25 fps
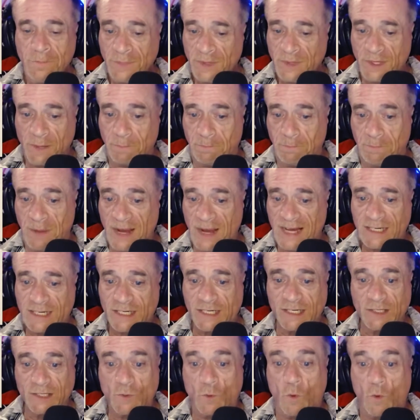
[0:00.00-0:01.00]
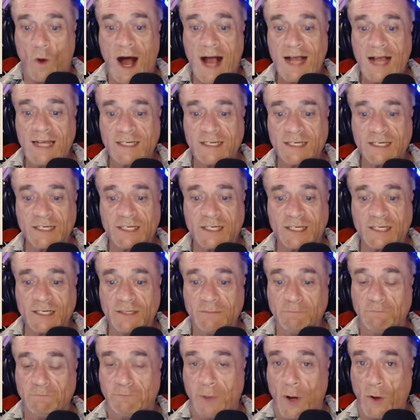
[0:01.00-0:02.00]
The best and wisest
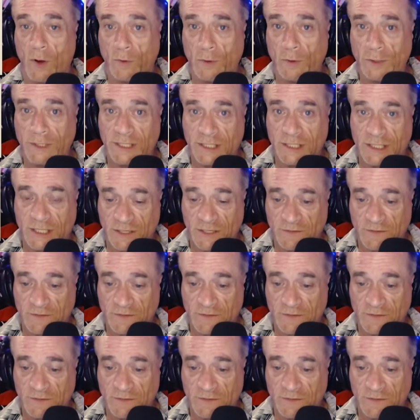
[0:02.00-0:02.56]
and boldest